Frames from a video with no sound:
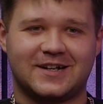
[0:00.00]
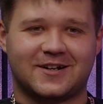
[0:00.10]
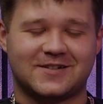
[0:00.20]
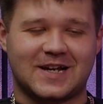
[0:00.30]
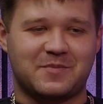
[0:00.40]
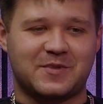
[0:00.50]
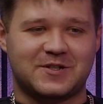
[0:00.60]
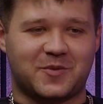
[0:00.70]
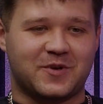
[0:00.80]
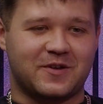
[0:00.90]
because I'd be
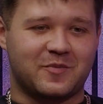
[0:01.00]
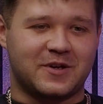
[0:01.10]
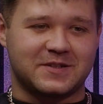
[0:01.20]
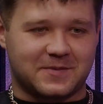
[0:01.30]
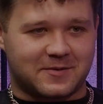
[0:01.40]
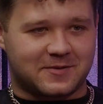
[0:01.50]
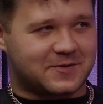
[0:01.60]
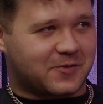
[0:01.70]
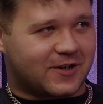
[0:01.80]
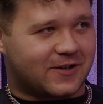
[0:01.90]
chomping at the bit to be able to
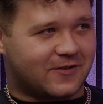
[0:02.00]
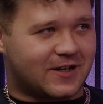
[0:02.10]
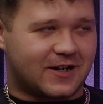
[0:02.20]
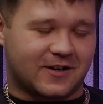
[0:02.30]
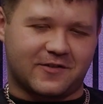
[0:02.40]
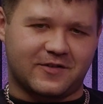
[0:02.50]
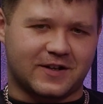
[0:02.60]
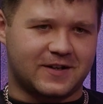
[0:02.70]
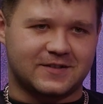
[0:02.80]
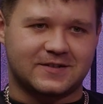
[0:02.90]
play over there. I
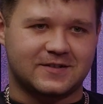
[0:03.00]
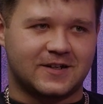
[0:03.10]
think it's